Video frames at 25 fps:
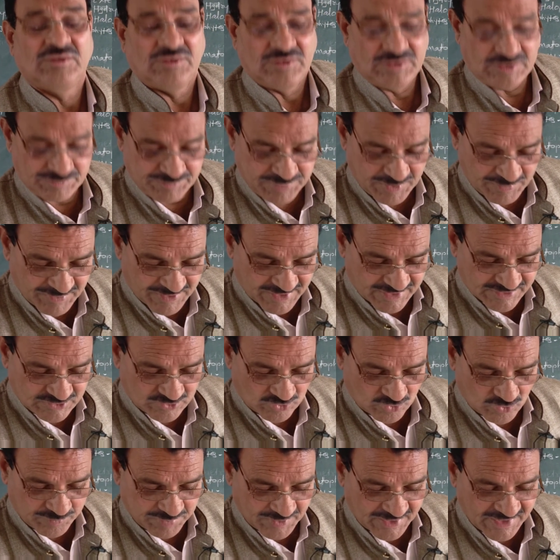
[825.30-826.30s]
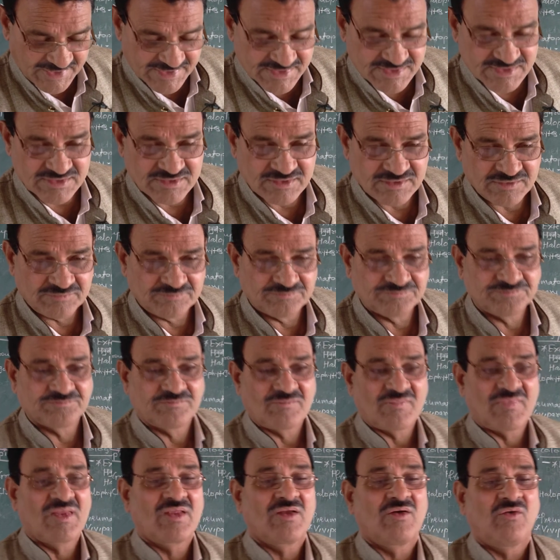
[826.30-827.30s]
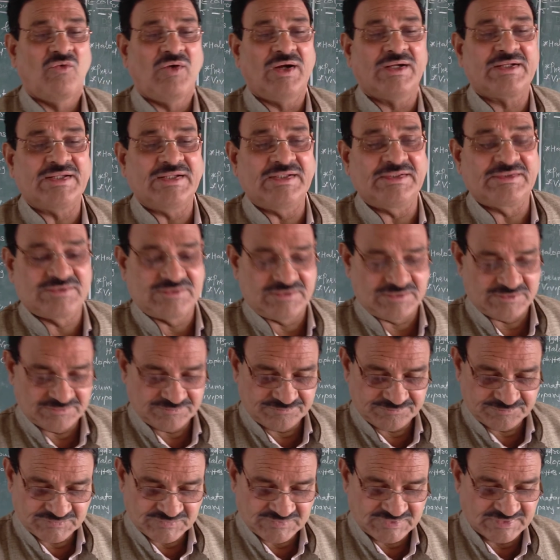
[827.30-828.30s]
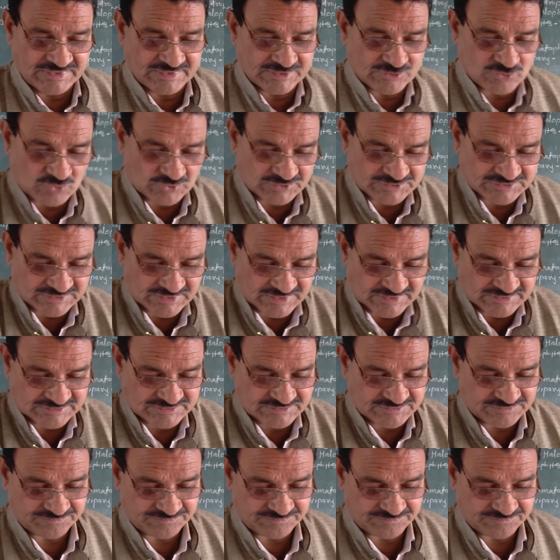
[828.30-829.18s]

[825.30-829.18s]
ephemeral xerophytes. What is next questions?